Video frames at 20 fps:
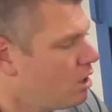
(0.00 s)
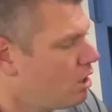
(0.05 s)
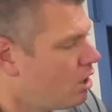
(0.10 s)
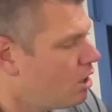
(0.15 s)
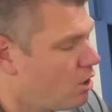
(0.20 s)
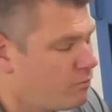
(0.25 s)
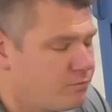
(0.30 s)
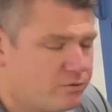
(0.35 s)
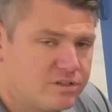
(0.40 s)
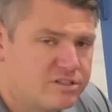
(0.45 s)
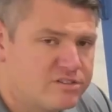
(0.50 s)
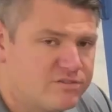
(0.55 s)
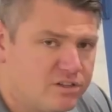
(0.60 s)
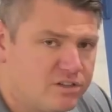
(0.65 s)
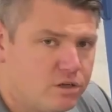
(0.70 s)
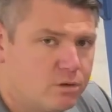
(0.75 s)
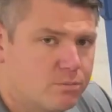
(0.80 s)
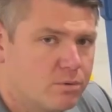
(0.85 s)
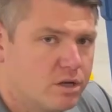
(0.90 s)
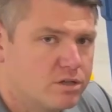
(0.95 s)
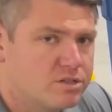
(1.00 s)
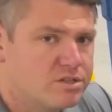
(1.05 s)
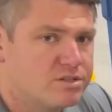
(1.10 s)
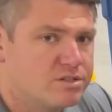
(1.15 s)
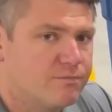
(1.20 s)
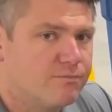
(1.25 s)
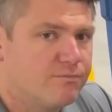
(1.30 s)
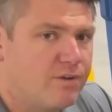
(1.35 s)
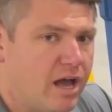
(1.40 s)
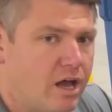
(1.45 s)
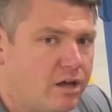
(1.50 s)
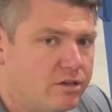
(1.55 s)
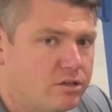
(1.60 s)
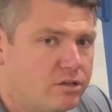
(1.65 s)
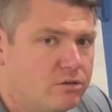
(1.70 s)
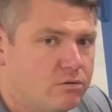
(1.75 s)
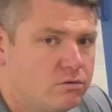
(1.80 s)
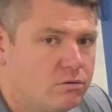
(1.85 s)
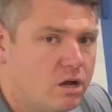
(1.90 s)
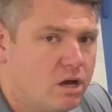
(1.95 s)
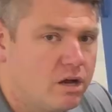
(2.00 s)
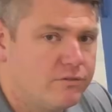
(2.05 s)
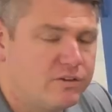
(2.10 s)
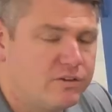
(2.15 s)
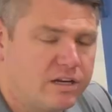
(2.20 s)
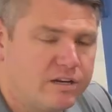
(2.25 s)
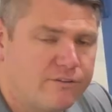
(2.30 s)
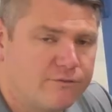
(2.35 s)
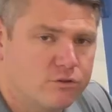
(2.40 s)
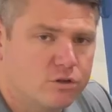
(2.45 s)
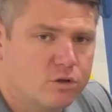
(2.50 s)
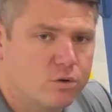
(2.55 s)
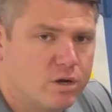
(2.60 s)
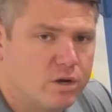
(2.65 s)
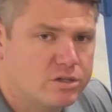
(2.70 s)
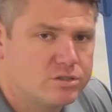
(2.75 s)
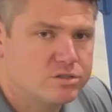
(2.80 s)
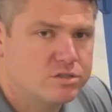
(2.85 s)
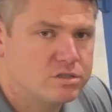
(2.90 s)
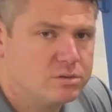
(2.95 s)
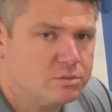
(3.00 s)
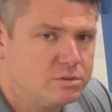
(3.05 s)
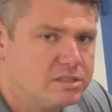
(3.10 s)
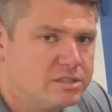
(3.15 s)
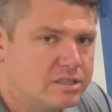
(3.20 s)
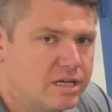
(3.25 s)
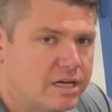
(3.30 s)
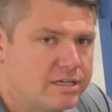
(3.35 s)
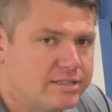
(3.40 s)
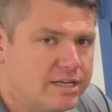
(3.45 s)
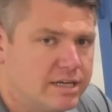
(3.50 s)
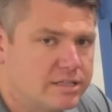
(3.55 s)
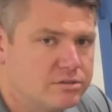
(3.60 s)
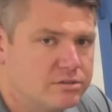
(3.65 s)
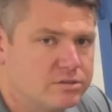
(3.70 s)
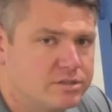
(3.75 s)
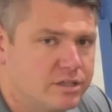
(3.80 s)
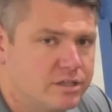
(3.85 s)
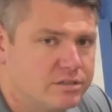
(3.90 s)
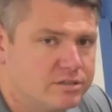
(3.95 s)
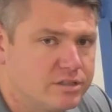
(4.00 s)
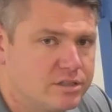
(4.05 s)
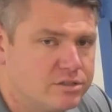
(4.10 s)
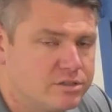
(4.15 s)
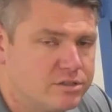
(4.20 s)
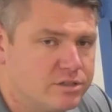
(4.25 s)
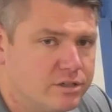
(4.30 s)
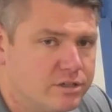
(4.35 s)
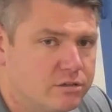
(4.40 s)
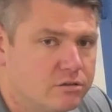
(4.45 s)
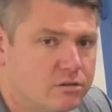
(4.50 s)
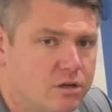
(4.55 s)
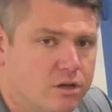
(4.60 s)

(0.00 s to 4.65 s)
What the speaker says: hopefully this video brought you some value. If you got any further questions, please contact your sales engineer.